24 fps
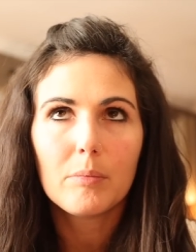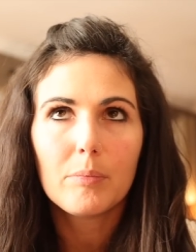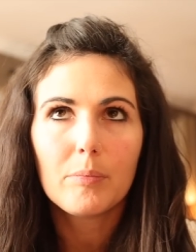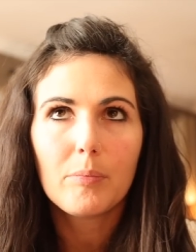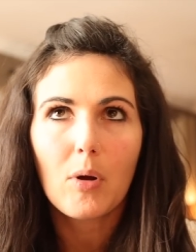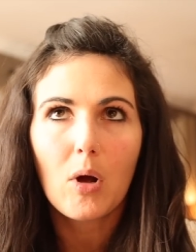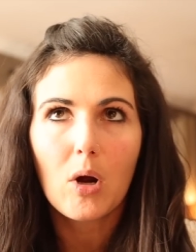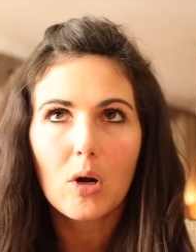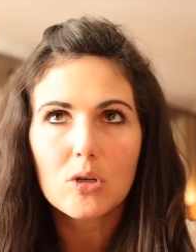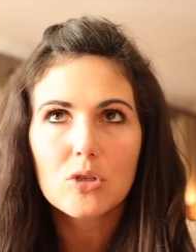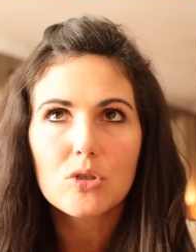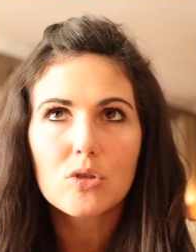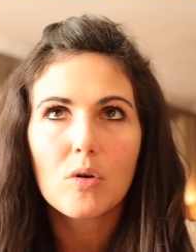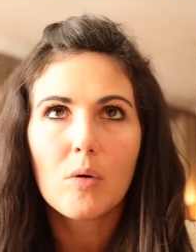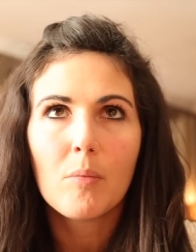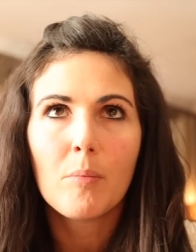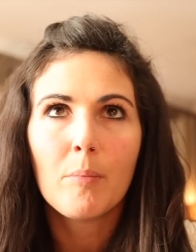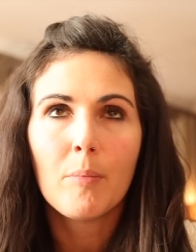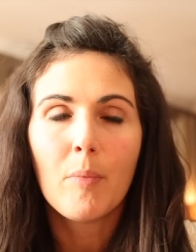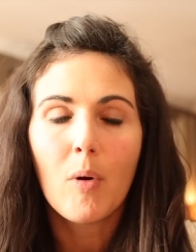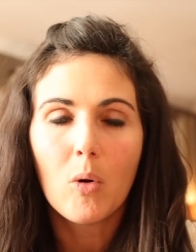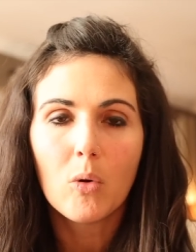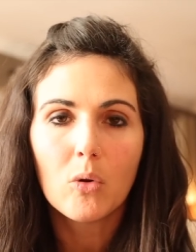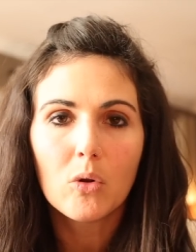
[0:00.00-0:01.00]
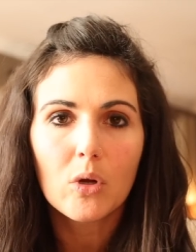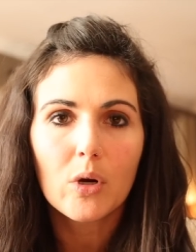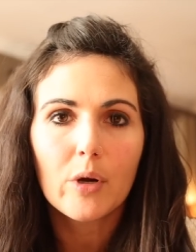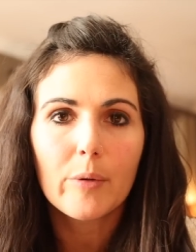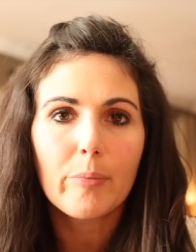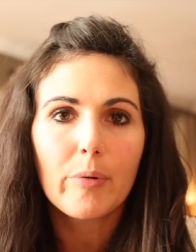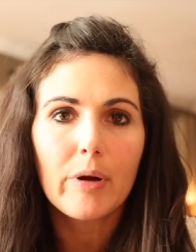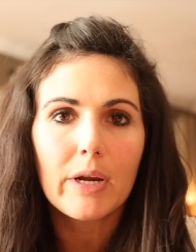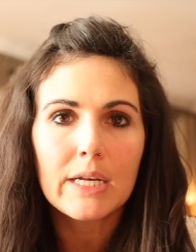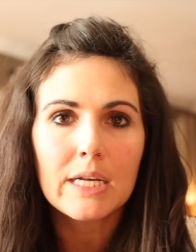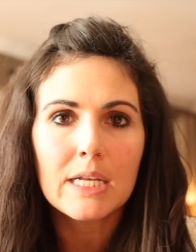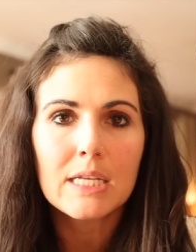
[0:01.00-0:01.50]
partial molar
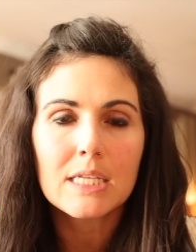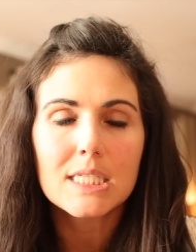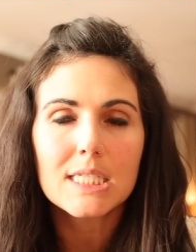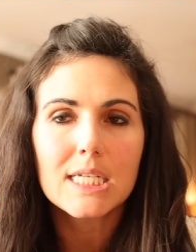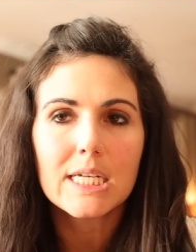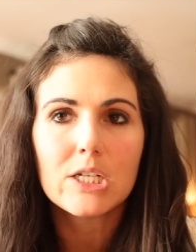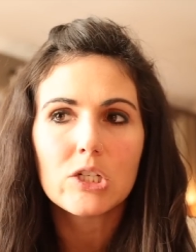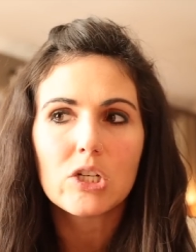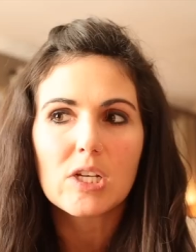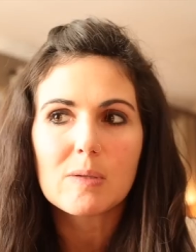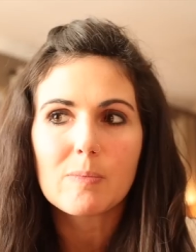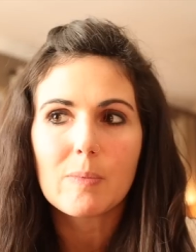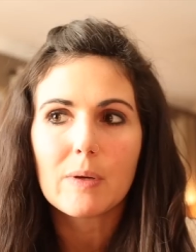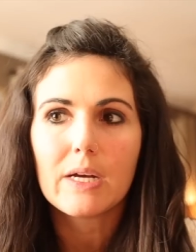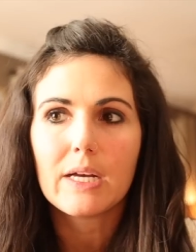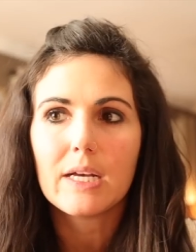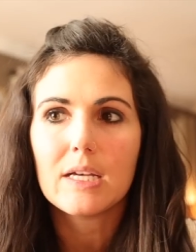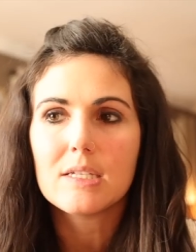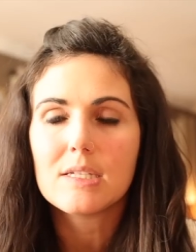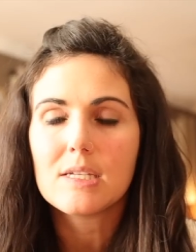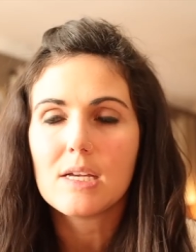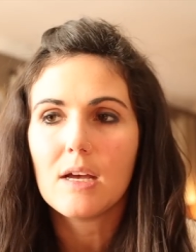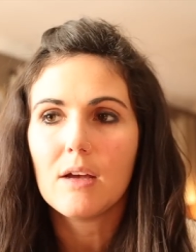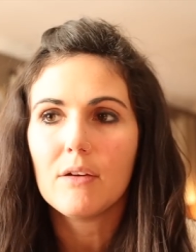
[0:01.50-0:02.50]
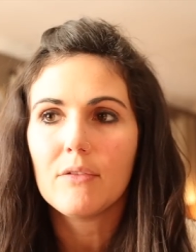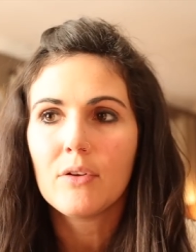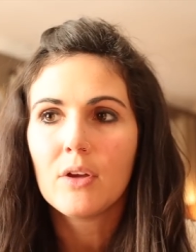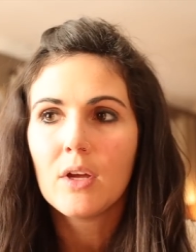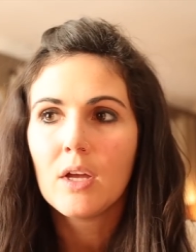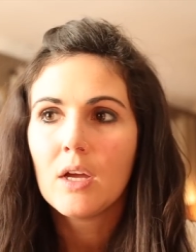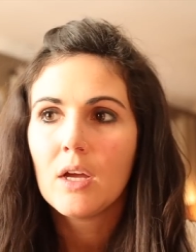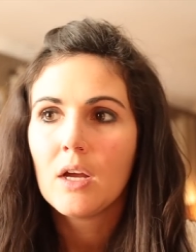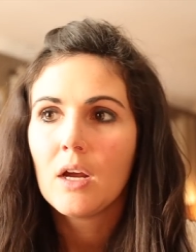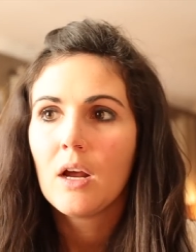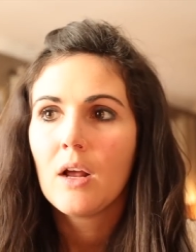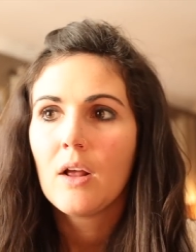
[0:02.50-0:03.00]
pregnancy just because of
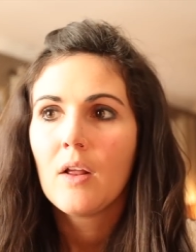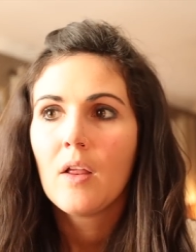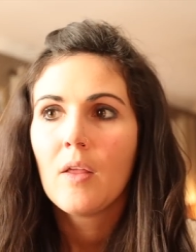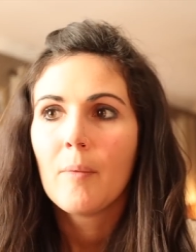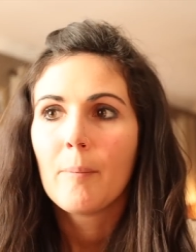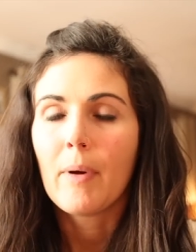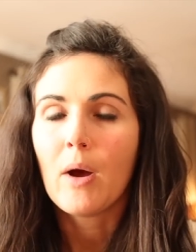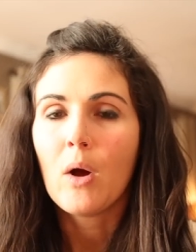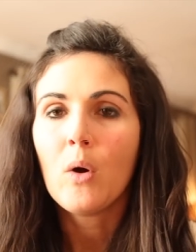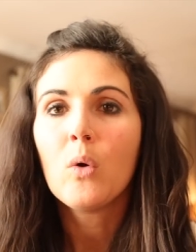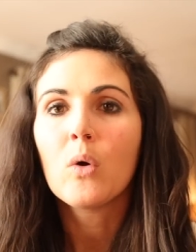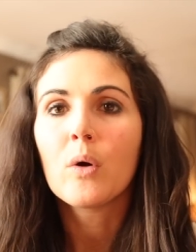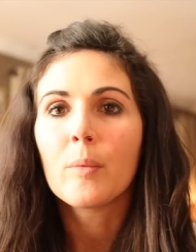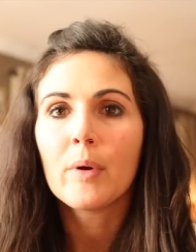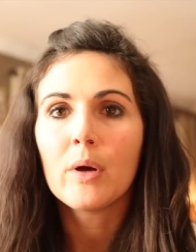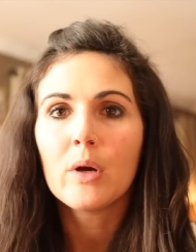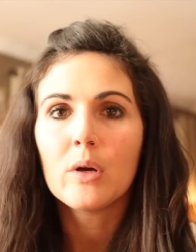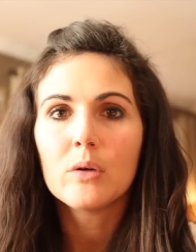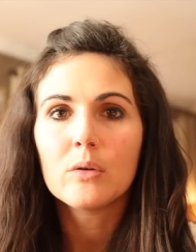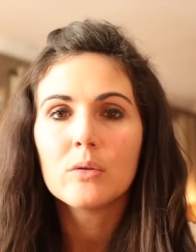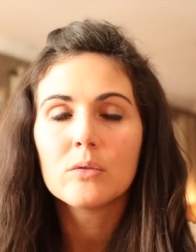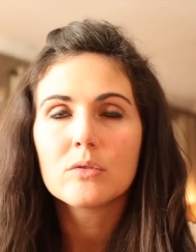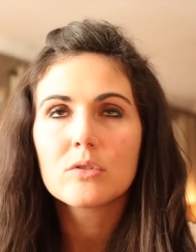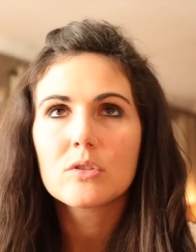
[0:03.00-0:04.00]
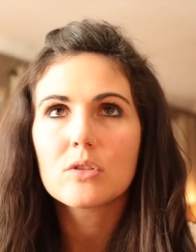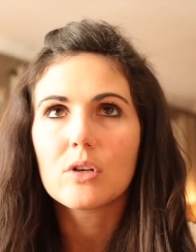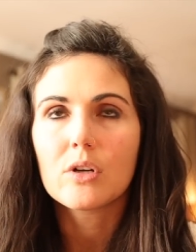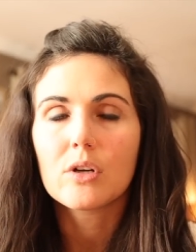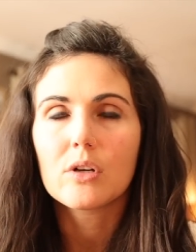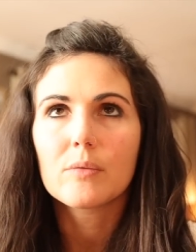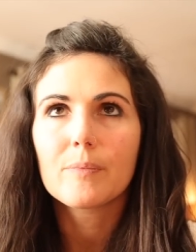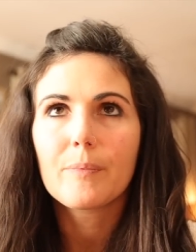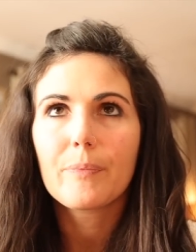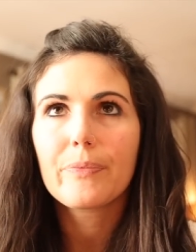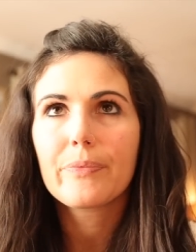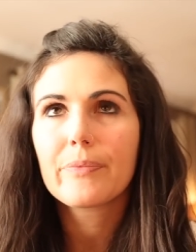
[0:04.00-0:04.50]
my hormones
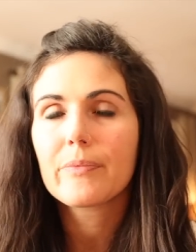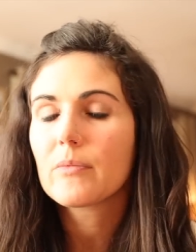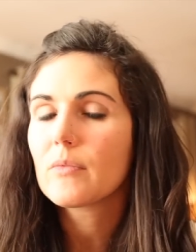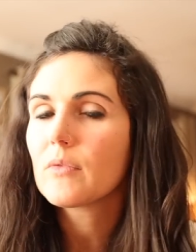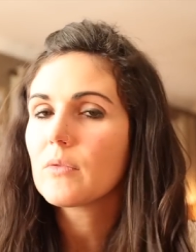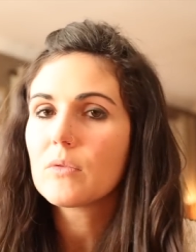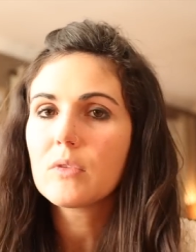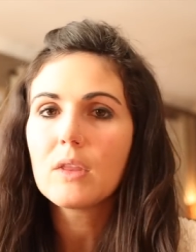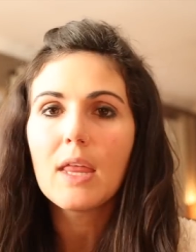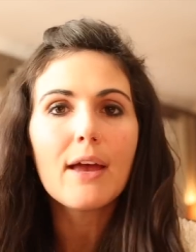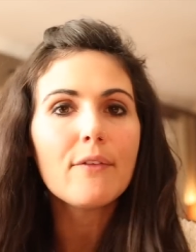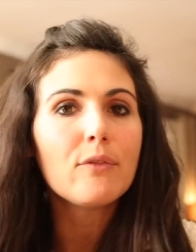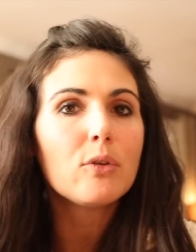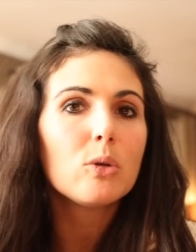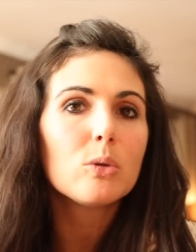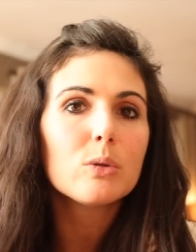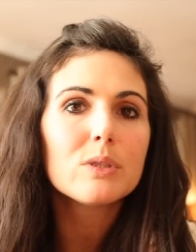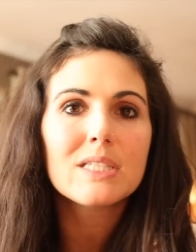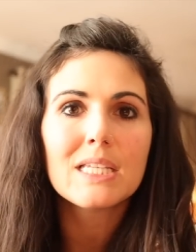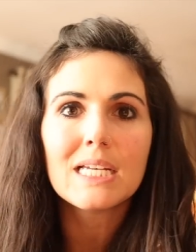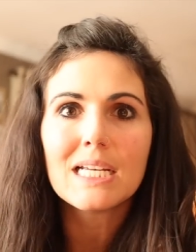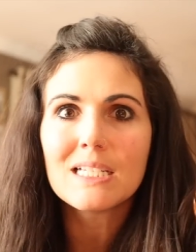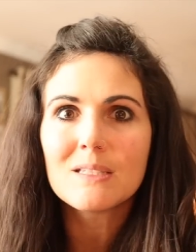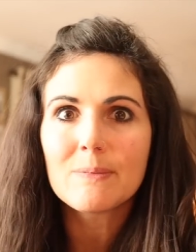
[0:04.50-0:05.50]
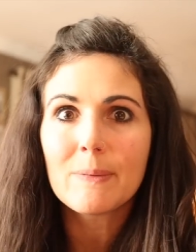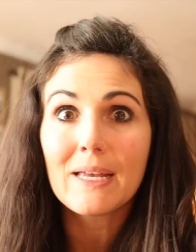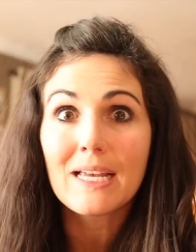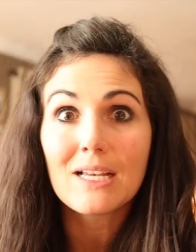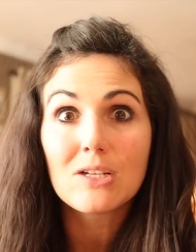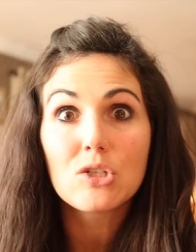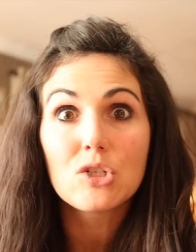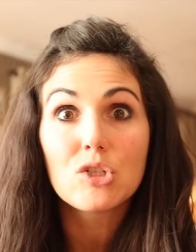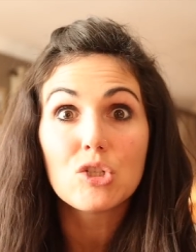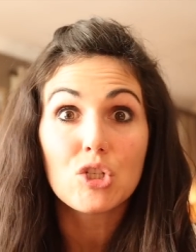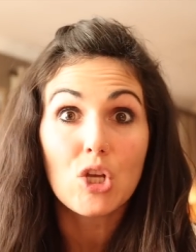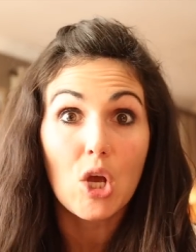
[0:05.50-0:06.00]
or levels, things being
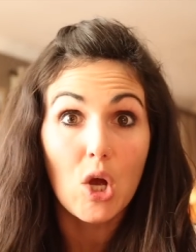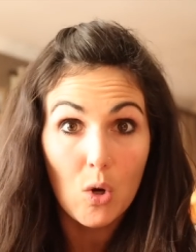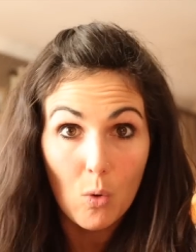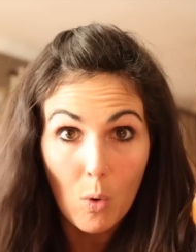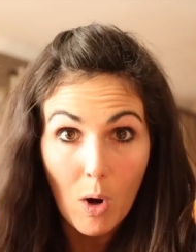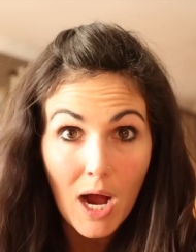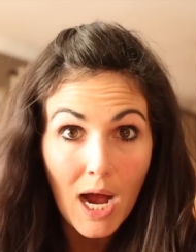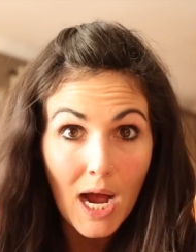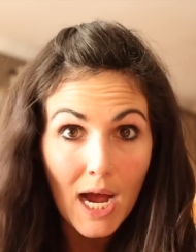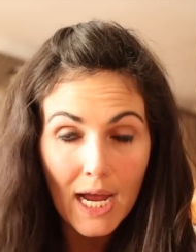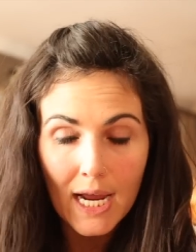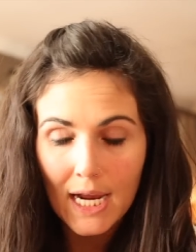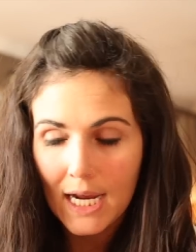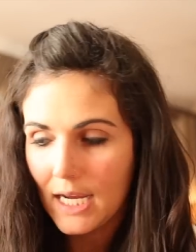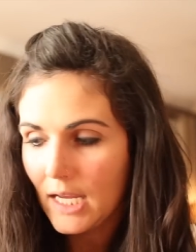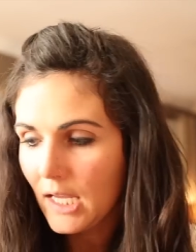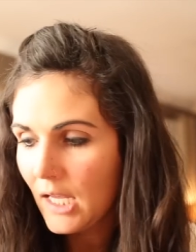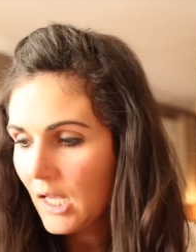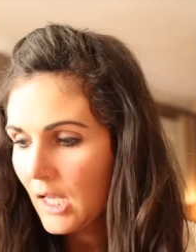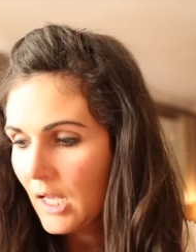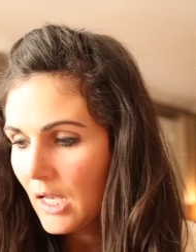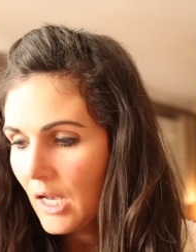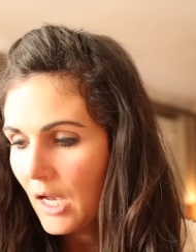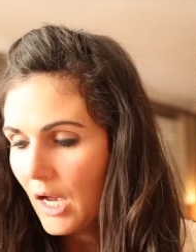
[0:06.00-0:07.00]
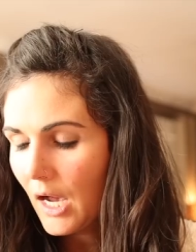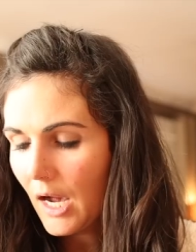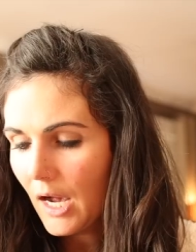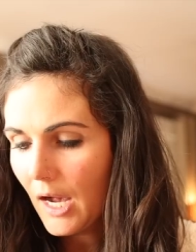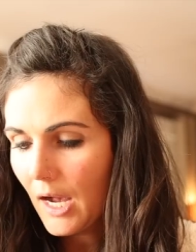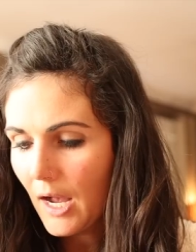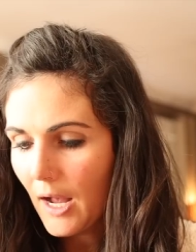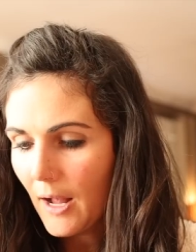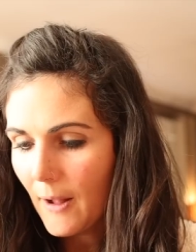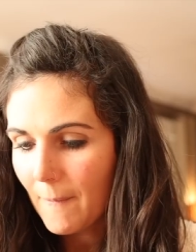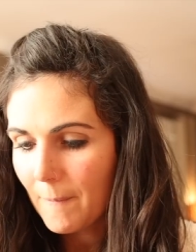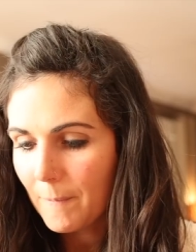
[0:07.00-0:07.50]
so high.
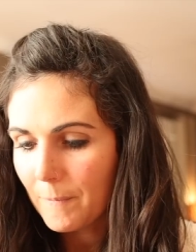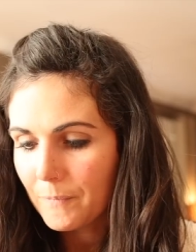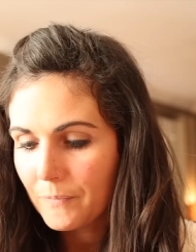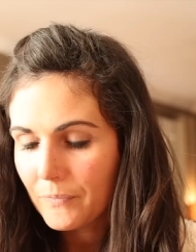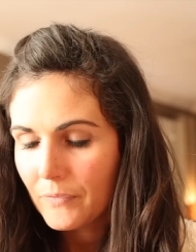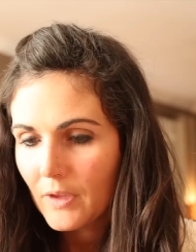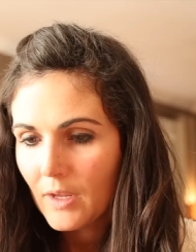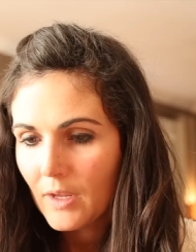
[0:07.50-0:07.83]
But